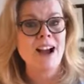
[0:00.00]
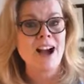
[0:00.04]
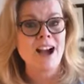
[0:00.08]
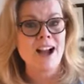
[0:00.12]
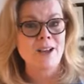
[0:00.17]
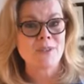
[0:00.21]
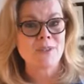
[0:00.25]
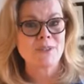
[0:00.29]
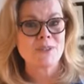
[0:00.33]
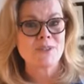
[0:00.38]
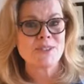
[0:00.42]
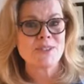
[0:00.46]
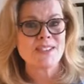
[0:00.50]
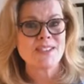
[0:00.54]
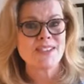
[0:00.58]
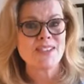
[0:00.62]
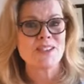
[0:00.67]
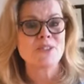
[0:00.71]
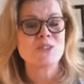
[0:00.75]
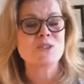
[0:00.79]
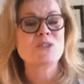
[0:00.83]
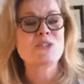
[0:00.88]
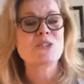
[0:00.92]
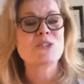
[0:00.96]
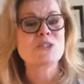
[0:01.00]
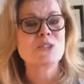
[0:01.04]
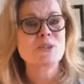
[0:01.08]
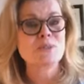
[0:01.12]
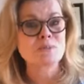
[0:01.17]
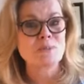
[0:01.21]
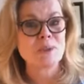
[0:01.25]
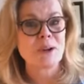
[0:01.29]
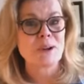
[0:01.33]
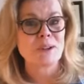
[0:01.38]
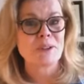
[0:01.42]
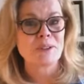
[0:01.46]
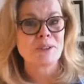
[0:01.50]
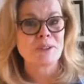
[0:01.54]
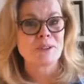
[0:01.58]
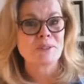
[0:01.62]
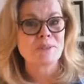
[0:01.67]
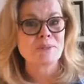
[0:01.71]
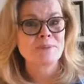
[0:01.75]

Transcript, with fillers: I will see you tomorrow.